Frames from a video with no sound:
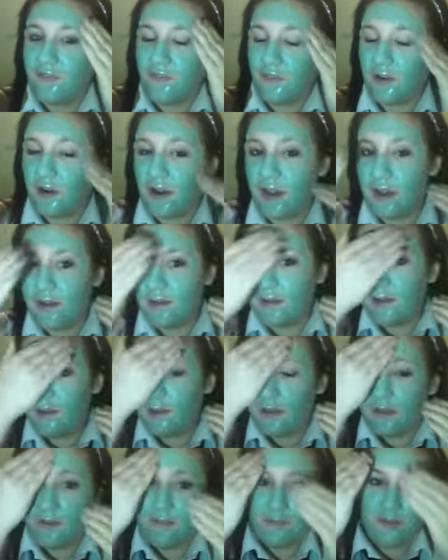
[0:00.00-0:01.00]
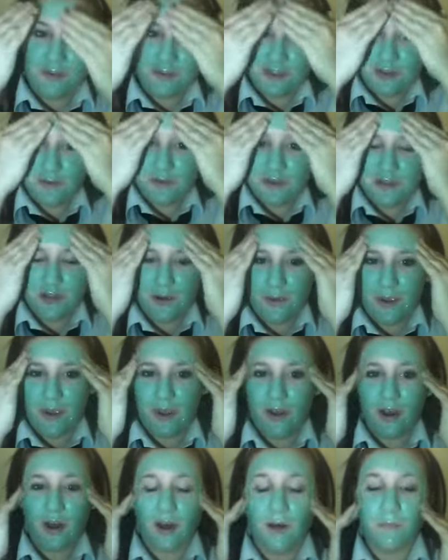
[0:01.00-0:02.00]
like if you chew
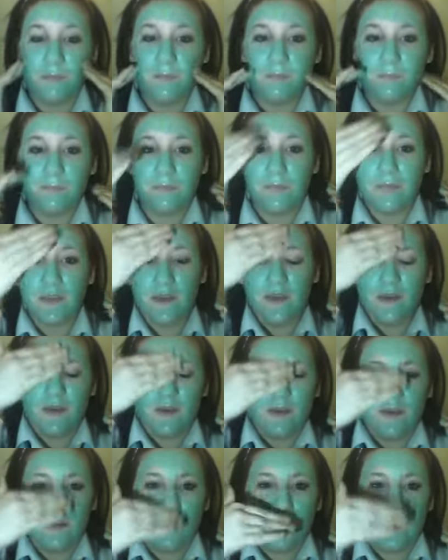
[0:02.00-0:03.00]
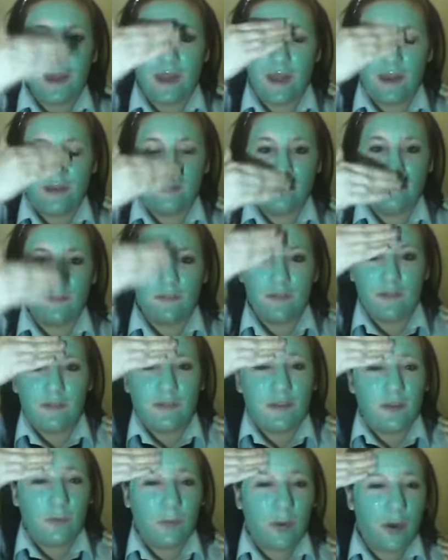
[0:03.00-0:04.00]
chewing gum and
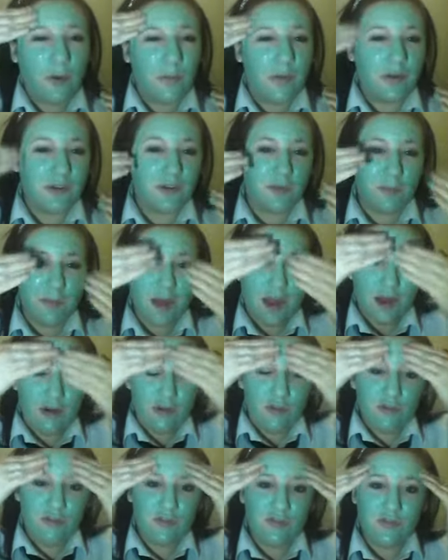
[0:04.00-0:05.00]
you open your mouth,